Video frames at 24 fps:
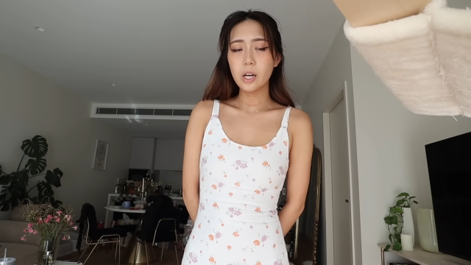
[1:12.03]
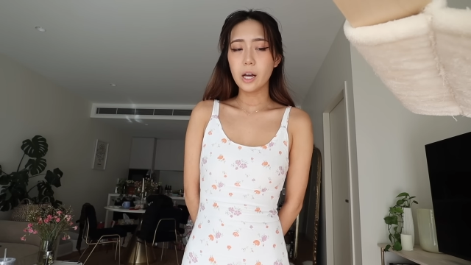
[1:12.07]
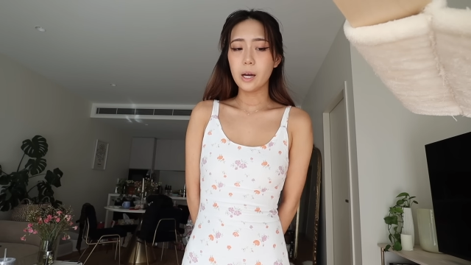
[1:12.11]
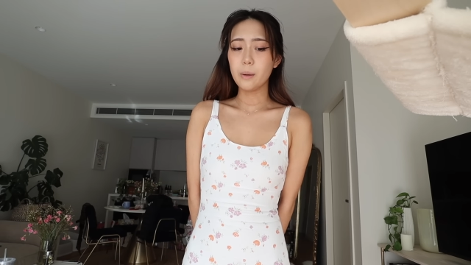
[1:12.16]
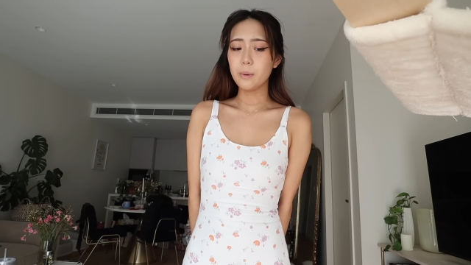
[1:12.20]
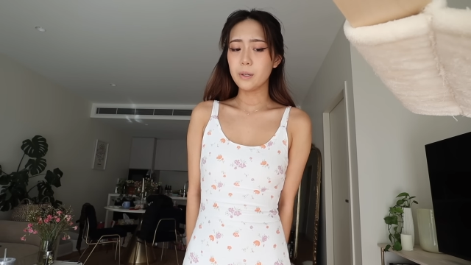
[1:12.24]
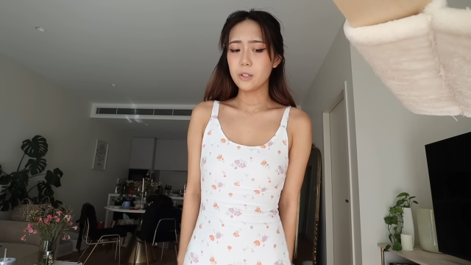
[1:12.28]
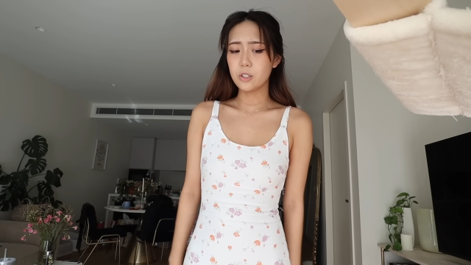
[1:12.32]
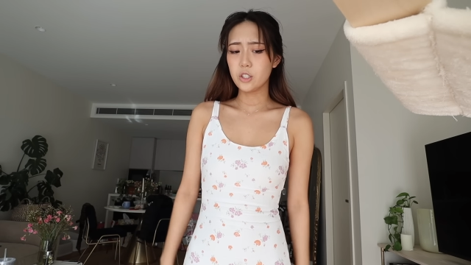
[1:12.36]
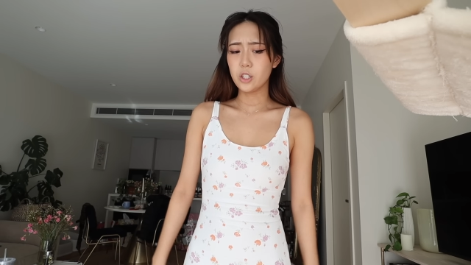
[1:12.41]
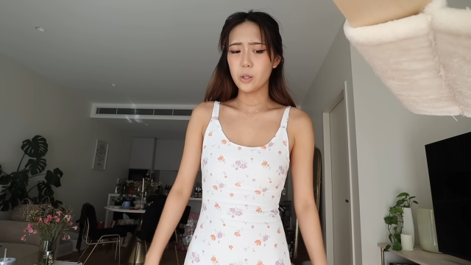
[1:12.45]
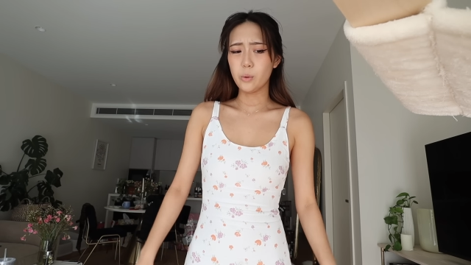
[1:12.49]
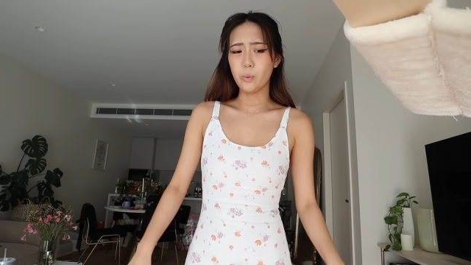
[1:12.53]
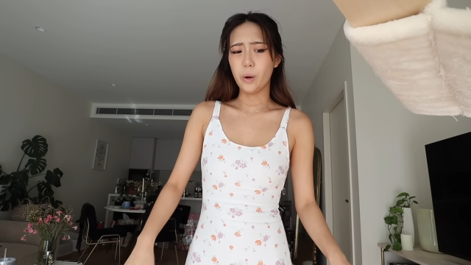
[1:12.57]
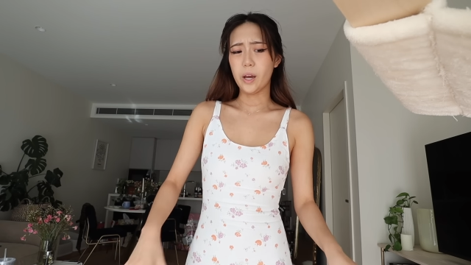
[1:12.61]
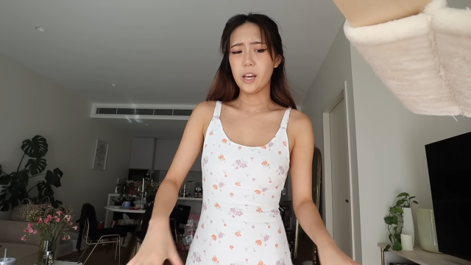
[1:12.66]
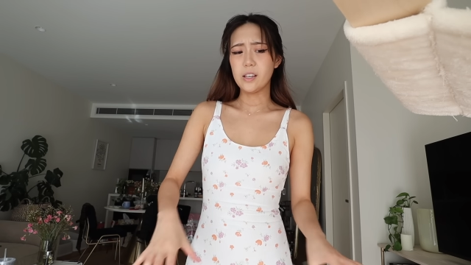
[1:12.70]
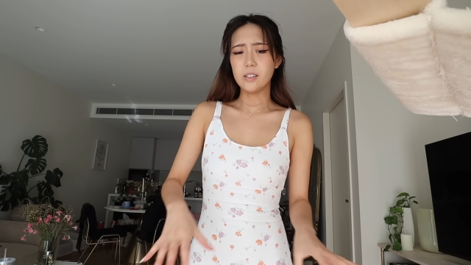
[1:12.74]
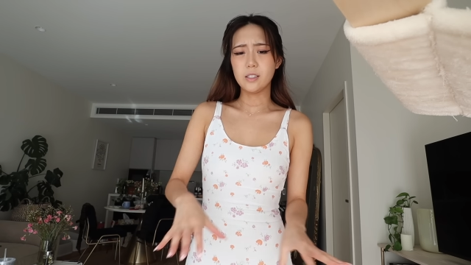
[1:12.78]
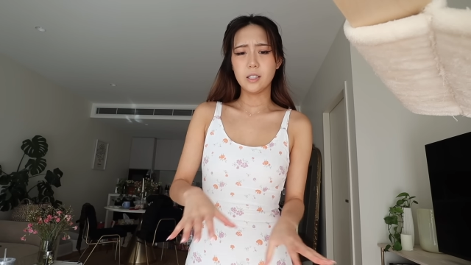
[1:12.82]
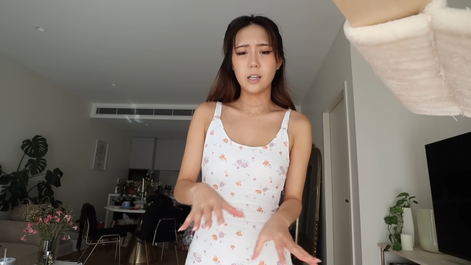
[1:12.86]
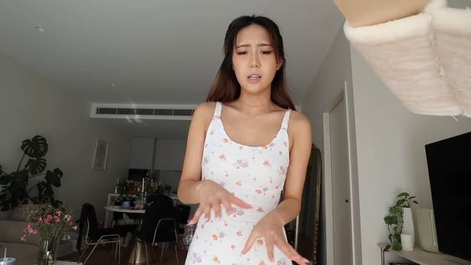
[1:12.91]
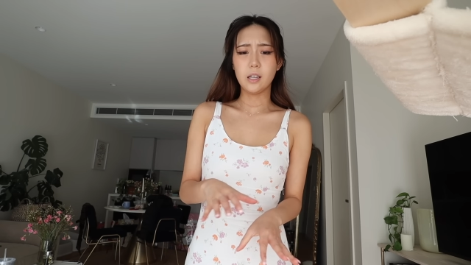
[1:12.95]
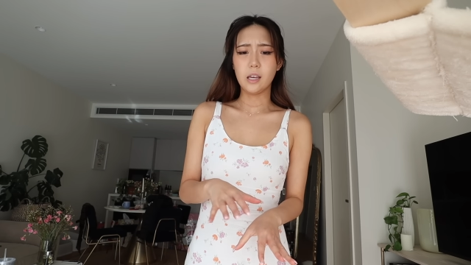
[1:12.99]
how much she
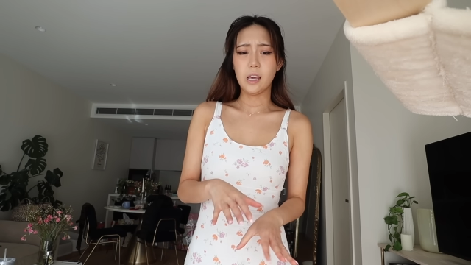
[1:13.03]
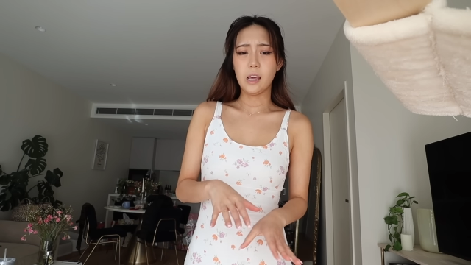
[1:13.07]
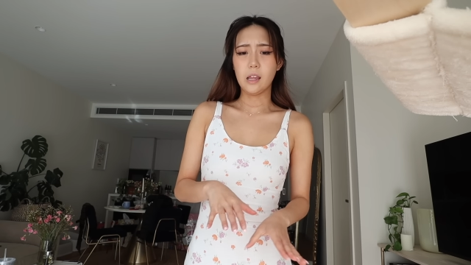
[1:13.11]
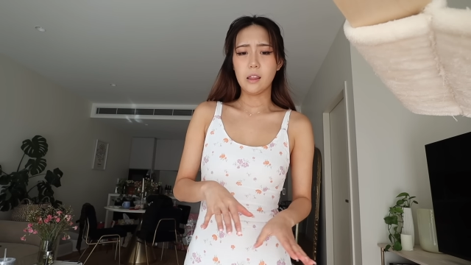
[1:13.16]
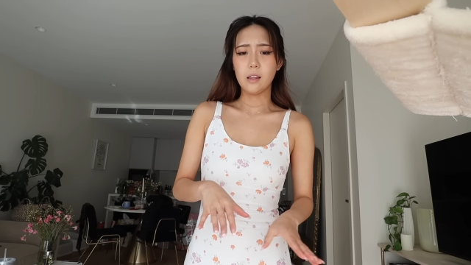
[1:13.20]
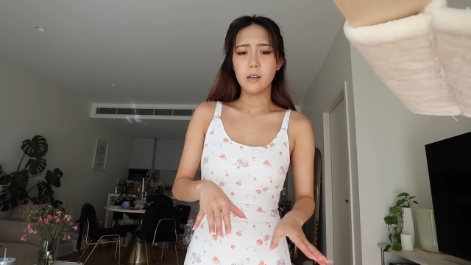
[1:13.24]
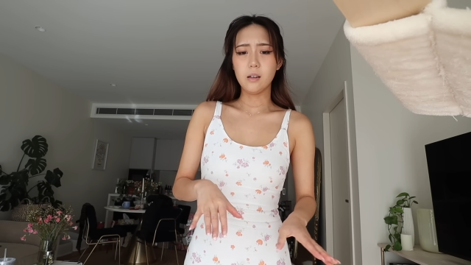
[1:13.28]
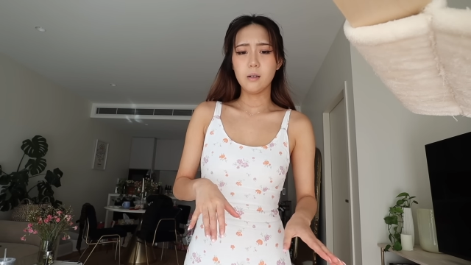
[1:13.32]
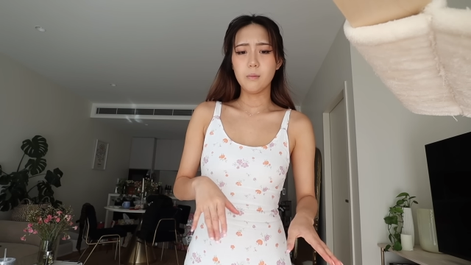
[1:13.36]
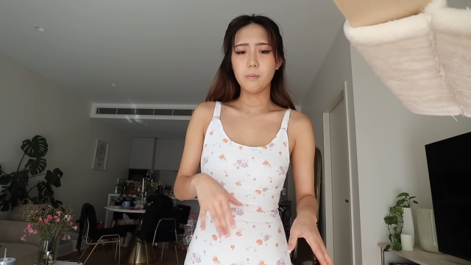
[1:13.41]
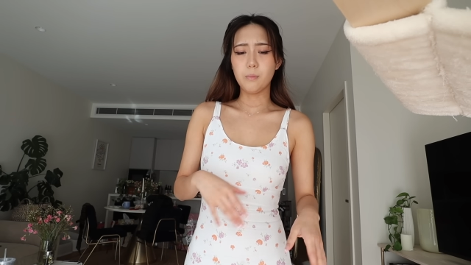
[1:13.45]
weighs yet either,